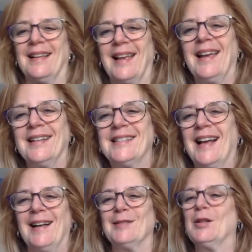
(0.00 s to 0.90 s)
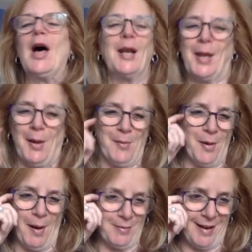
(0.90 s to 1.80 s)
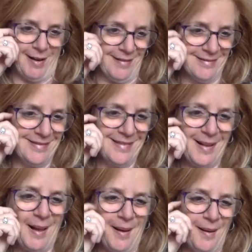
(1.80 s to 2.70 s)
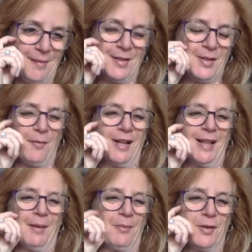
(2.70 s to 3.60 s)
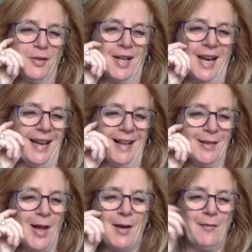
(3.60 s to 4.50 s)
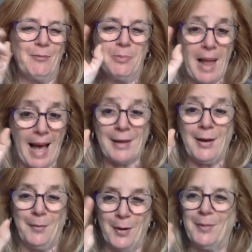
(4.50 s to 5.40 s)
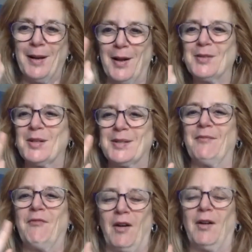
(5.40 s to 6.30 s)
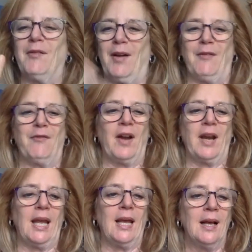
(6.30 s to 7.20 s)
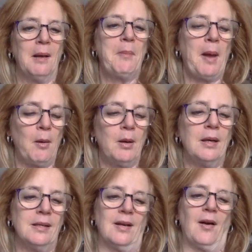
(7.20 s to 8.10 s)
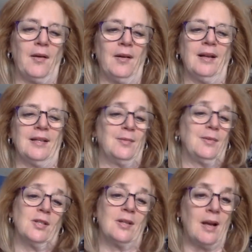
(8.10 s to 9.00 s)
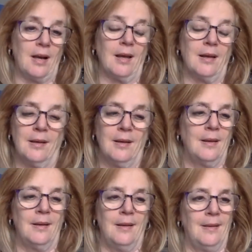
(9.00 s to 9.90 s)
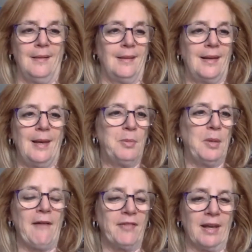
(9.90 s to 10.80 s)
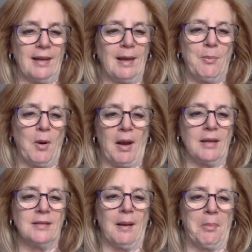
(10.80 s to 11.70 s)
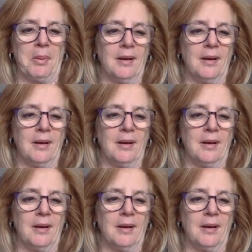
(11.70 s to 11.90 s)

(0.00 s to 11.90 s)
it's a lot of humor out there, which I'm really appreciating. A lot of Black humor, but also some very, very funny parodies and ironies. We just got to keep laughing and keep our heads up.